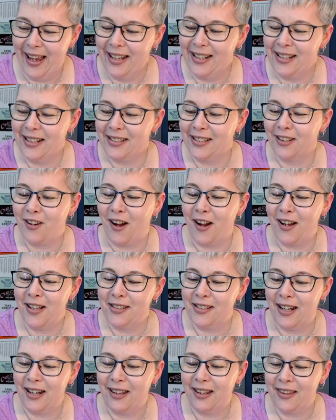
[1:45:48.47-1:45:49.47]
it doesn't
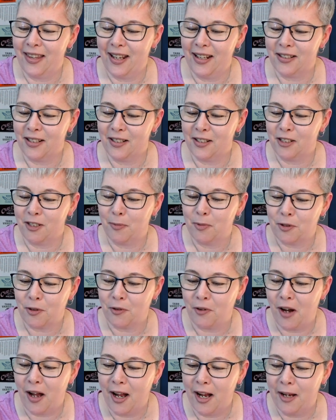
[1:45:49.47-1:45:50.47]
cost anything to
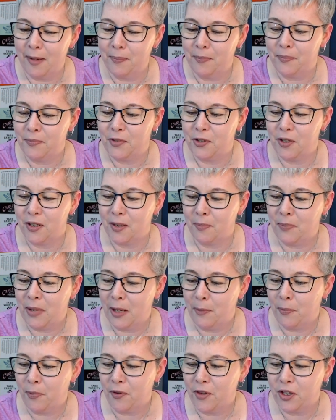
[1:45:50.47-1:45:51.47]
subscribe to the
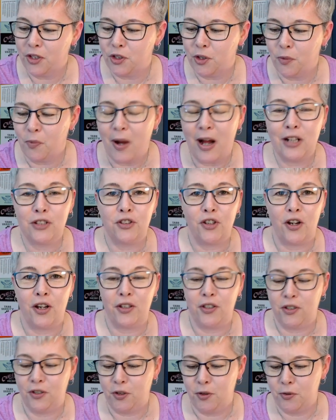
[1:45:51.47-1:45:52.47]
people that you watch
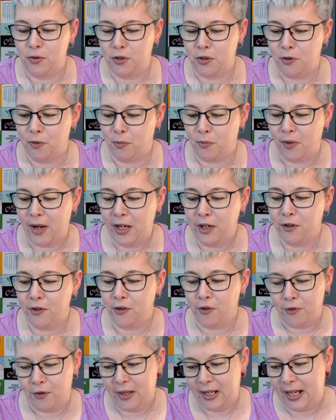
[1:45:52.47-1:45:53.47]
on YouTube
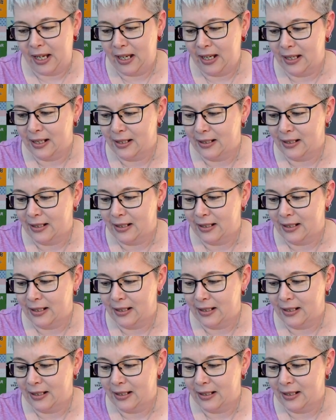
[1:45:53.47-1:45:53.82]
regularly.